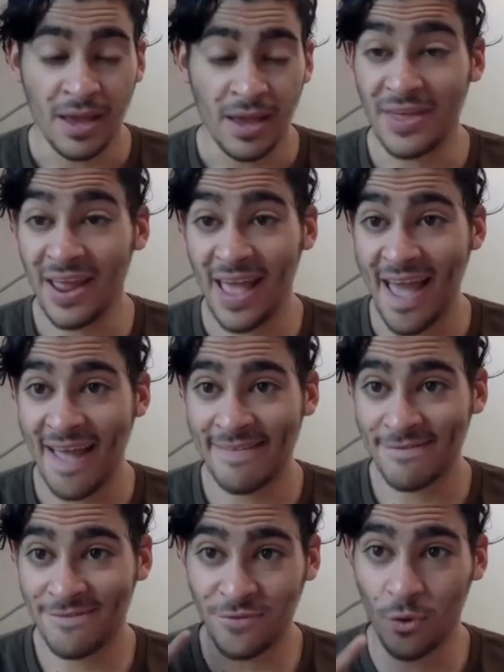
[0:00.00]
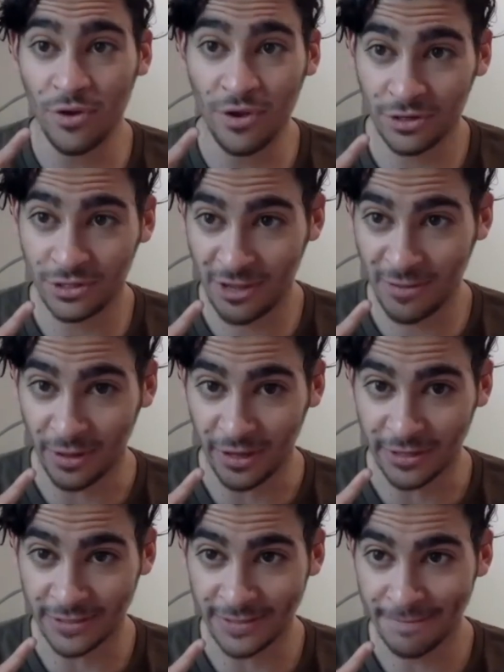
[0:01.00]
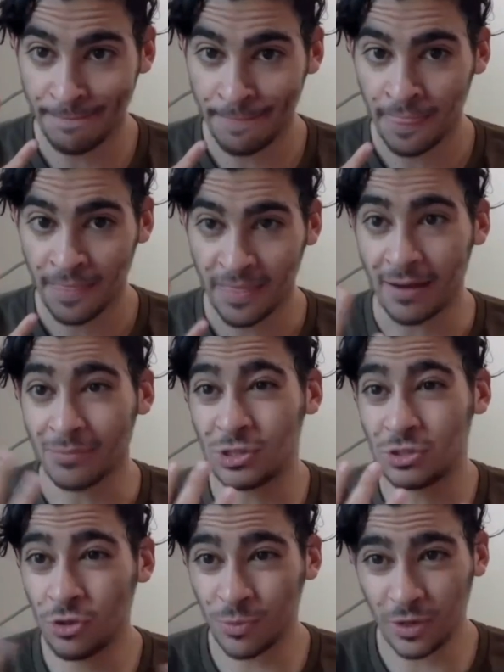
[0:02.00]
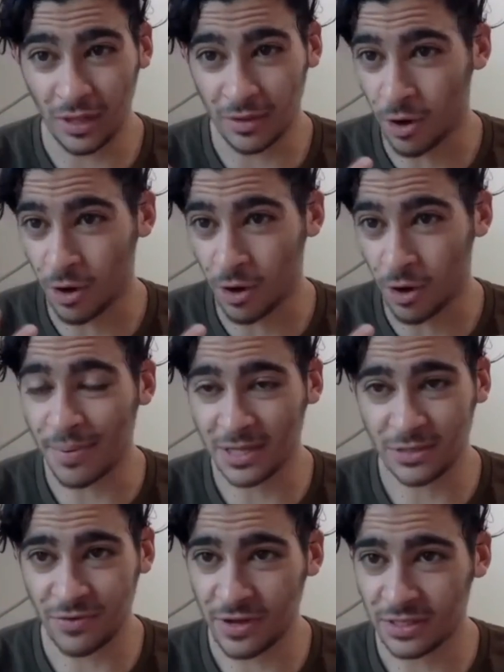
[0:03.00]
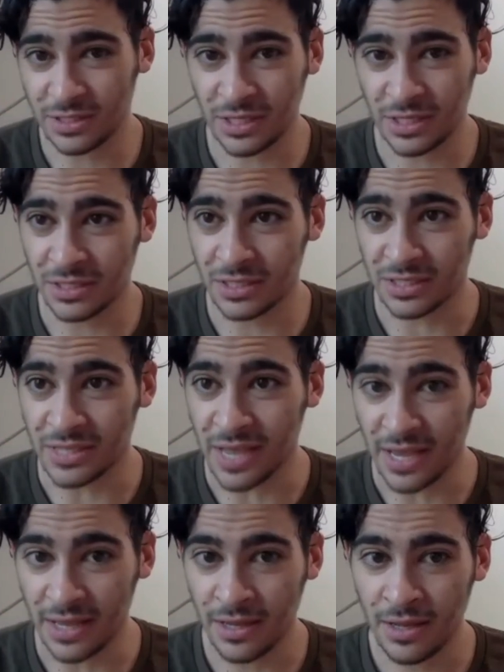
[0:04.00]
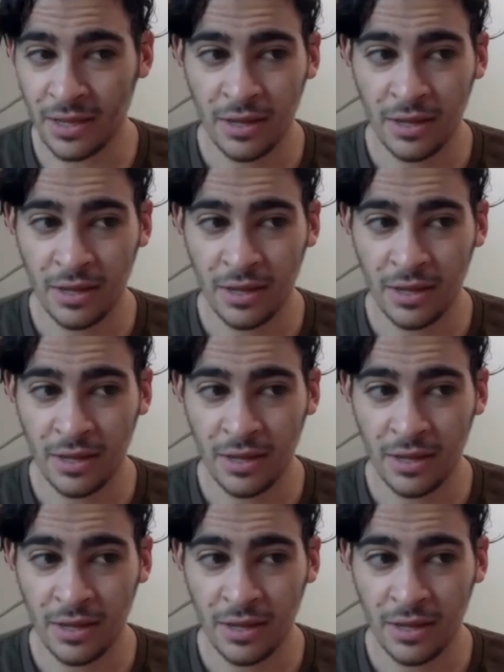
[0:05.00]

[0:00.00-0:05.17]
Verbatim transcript: And then I had four younger siblings that I'm super like are my best friends still to this day.